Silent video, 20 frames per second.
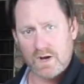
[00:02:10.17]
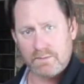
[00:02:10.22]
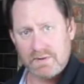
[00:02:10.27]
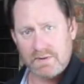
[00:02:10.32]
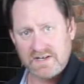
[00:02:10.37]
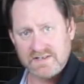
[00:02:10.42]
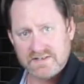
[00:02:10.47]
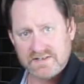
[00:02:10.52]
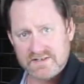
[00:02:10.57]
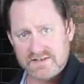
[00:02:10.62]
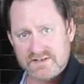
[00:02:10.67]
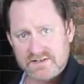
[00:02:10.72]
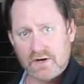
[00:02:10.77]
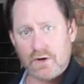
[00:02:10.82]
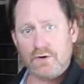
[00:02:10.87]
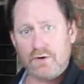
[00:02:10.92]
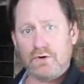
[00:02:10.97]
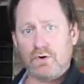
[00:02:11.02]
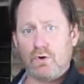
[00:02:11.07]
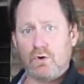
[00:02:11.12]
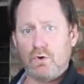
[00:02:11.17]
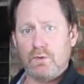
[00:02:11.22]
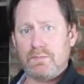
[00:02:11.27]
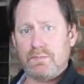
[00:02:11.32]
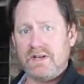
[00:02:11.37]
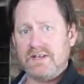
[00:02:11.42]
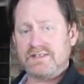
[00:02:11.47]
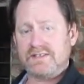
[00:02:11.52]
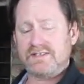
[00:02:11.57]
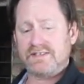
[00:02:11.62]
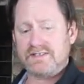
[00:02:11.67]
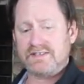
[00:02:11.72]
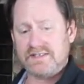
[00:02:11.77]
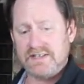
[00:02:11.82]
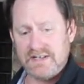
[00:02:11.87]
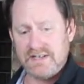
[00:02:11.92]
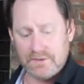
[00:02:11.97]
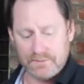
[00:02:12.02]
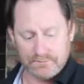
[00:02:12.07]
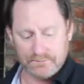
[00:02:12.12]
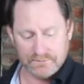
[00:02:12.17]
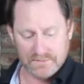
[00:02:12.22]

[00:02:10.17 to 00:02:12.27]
pizza stone or a pizza steel.